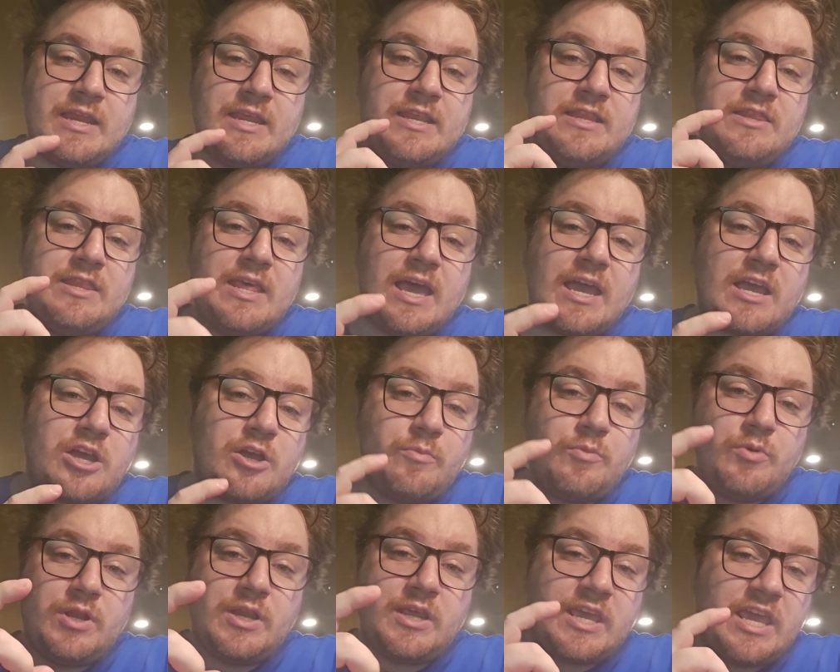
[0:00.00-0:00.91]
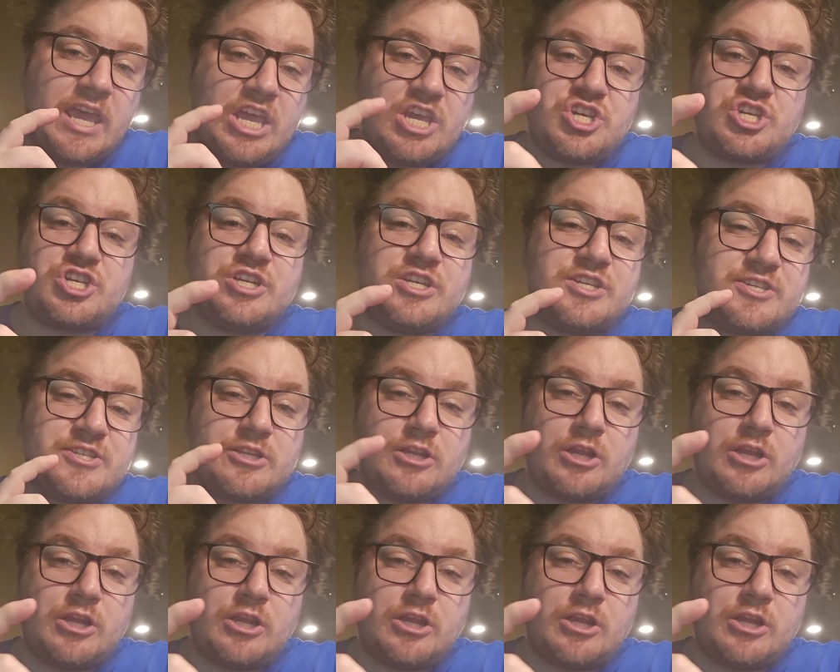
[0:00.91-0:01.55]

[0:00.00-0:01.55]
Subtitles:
in that communication is